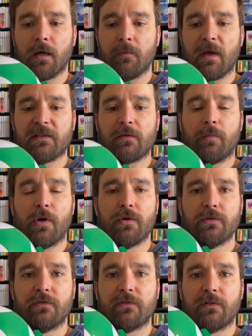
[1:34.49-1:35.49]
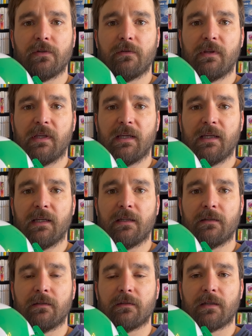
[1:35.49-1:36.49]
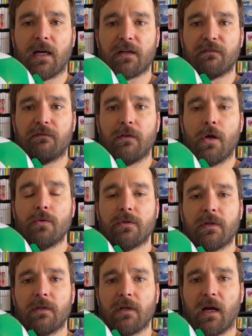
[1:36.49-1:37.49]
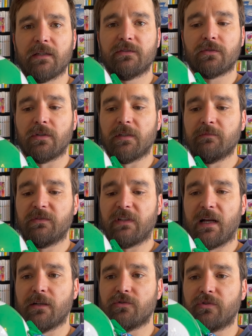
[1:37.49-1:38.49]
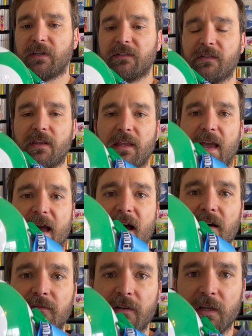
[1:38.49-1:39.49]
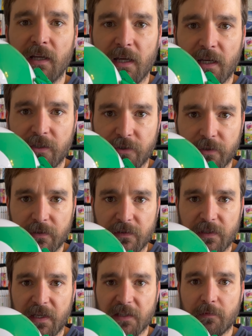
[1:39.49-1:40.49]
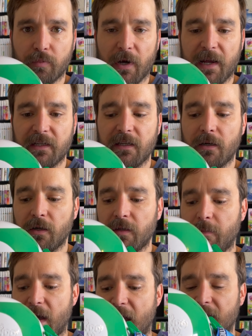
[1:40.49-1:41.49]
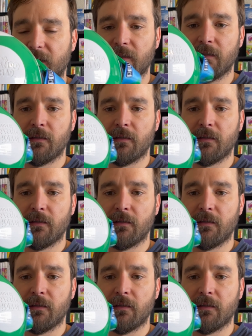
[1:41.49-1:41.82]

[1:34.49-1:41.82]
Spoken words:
as opposed to the kind of float ice cream style drinks that they have. As you can see, it's branded on the back.